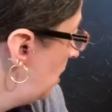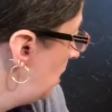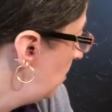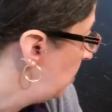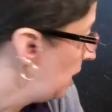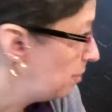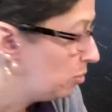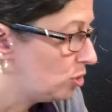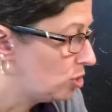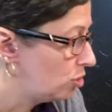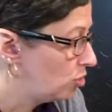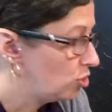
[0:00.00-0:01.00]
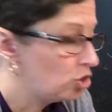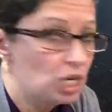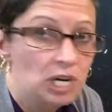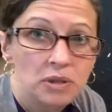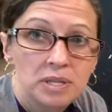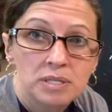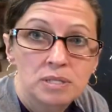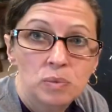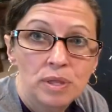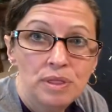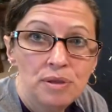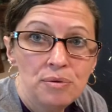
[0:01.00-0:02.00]
be able to share this
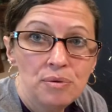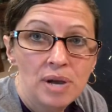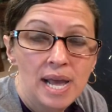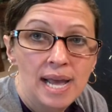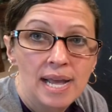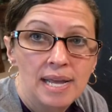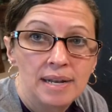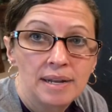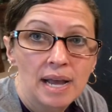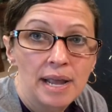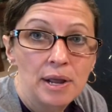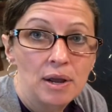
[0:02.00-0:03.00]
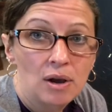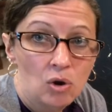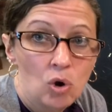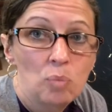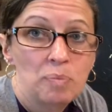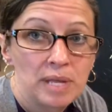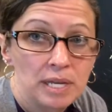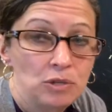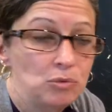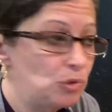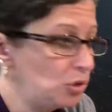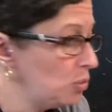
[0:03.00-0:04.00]
with you, and I hope that you
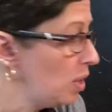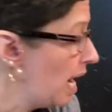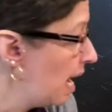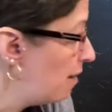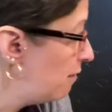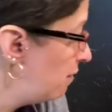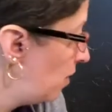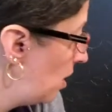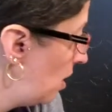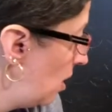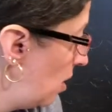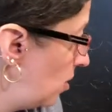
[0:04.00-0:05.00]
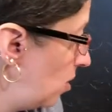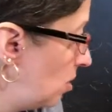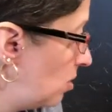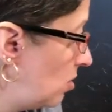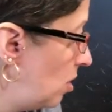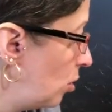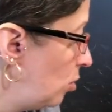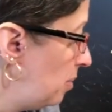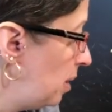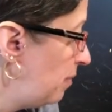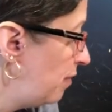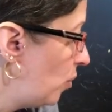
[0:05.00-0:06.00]
do have the
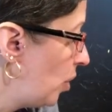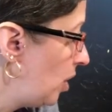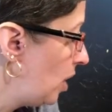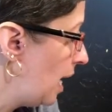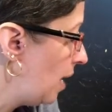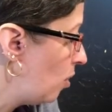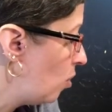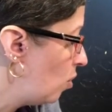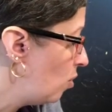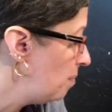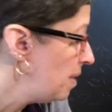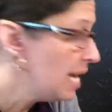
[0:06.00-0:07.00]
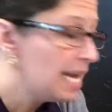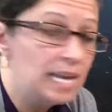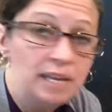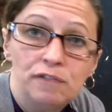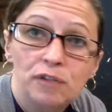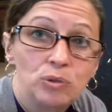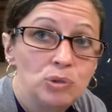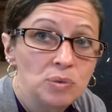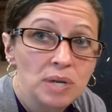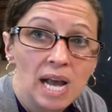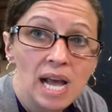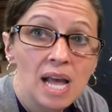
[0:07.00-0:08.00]
aluminum foil at home. If you do
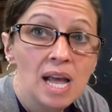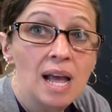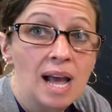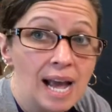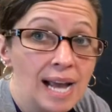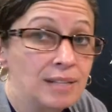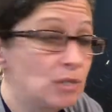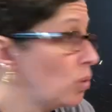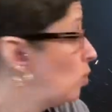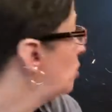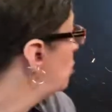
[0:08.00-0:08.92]
not, I told you